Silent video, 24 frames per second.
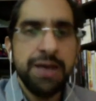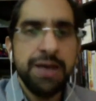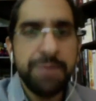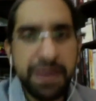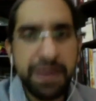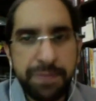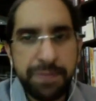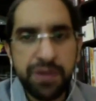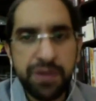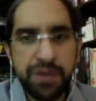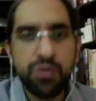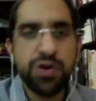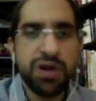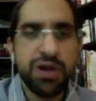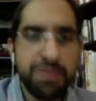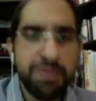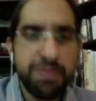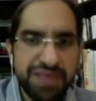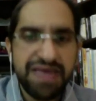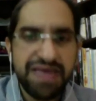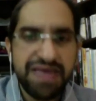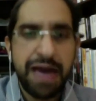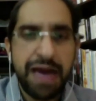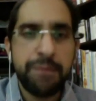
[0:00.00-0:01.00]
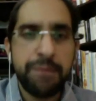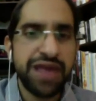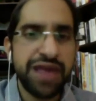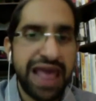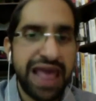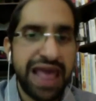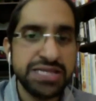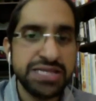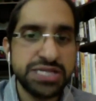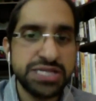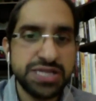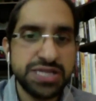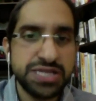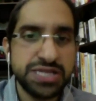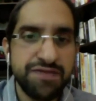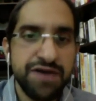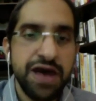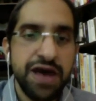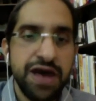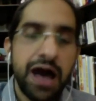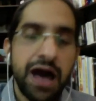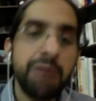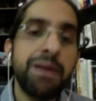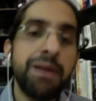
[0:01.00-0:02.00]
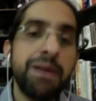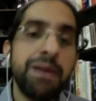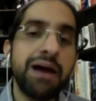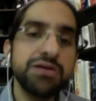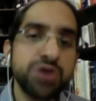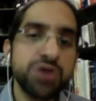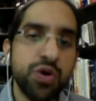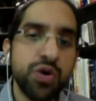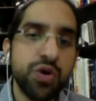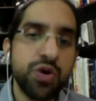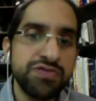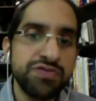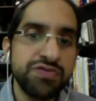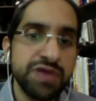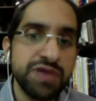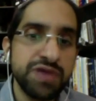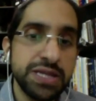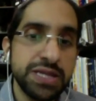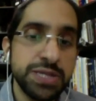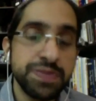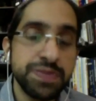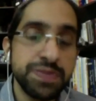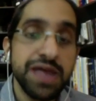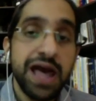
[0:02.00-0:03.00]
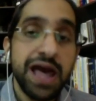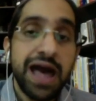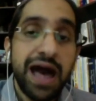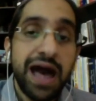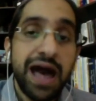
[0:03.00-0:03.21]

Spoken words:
People were a bit apprehensive about going to Egypt.